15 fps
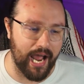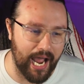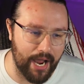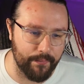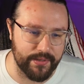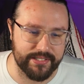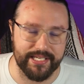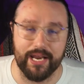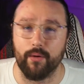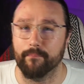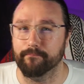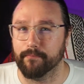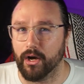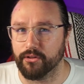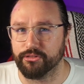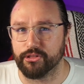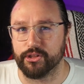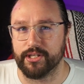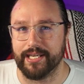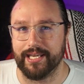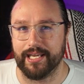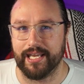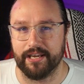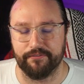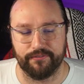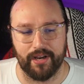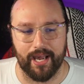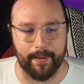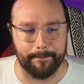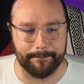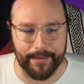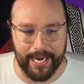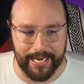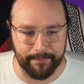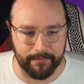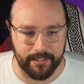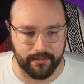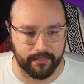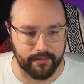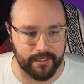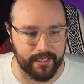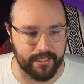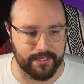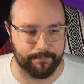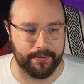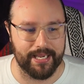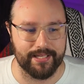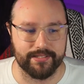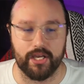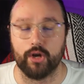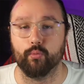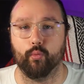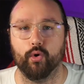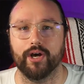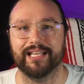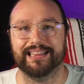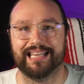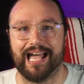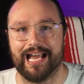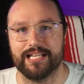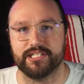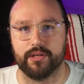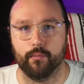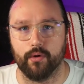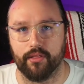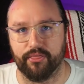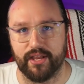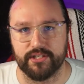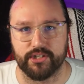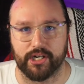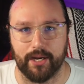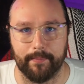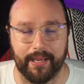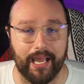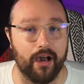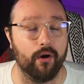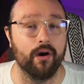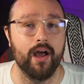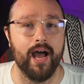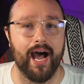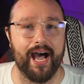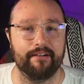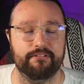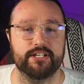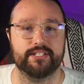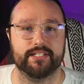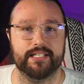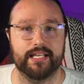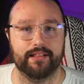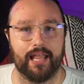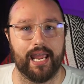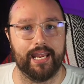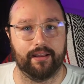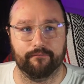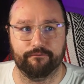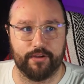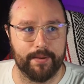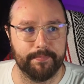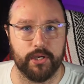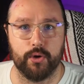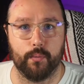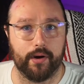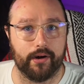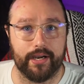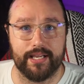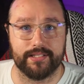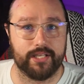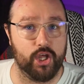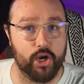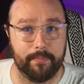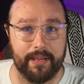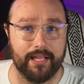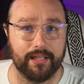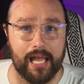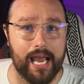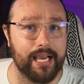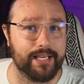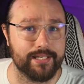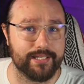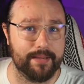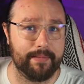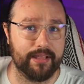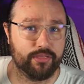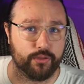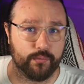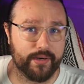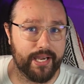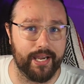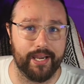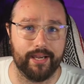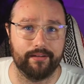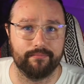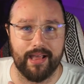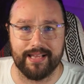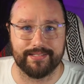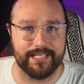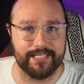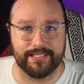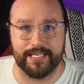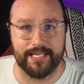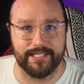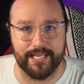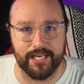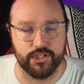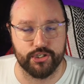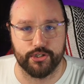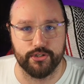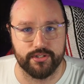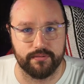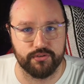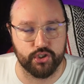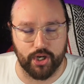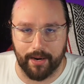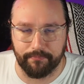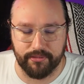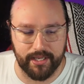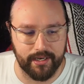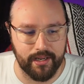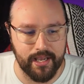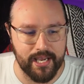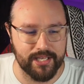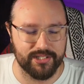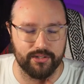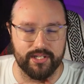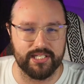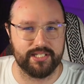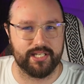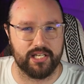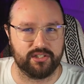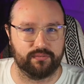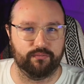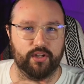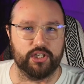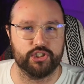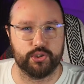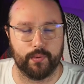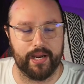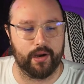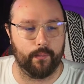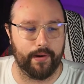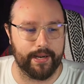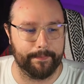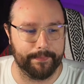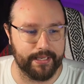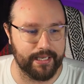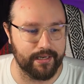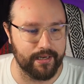I would say monthly, if not bi-monthly. Depends on what lines and what things are coming out. Obviously, like February is going to be a lot because they made 3 SDCC exclusives dropped in. So this does fluctuate quite a bit.